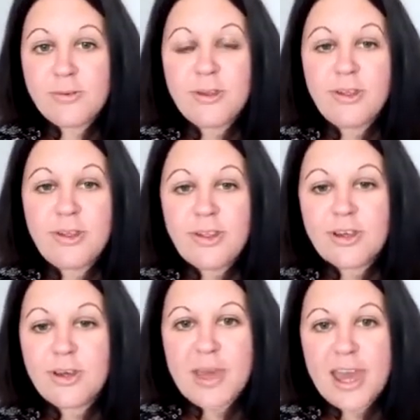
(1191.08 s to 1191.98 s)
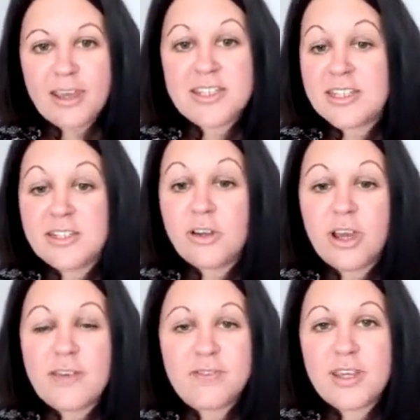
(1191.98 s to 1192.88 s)
because it's not, I
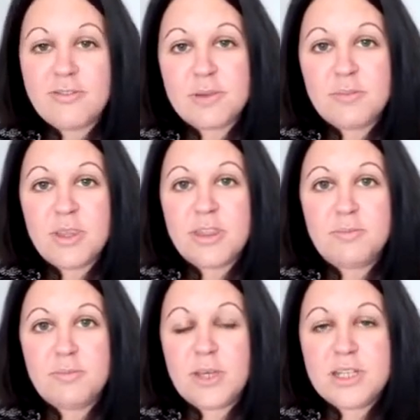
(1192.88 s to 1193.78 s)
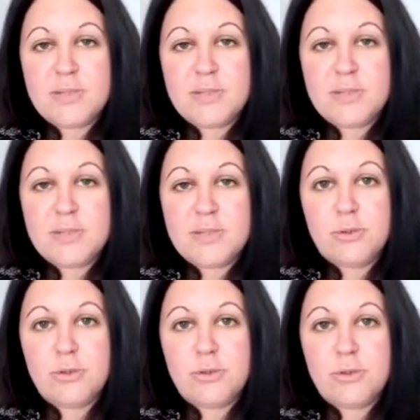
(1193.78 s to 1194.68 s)
haven't even been with
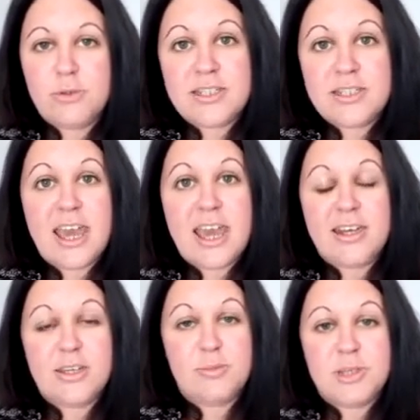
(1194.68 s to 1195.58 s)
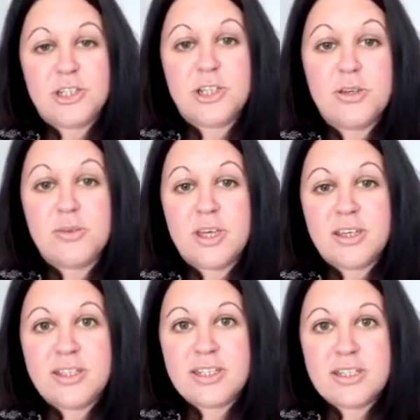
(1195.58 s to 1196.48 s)
Usborne 2 years yet. It'll be 2
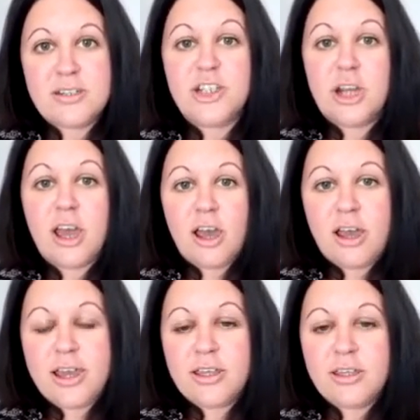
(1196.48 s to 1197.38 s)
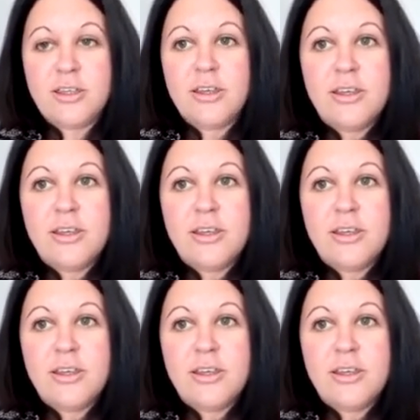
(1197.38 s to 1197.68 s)
years in July.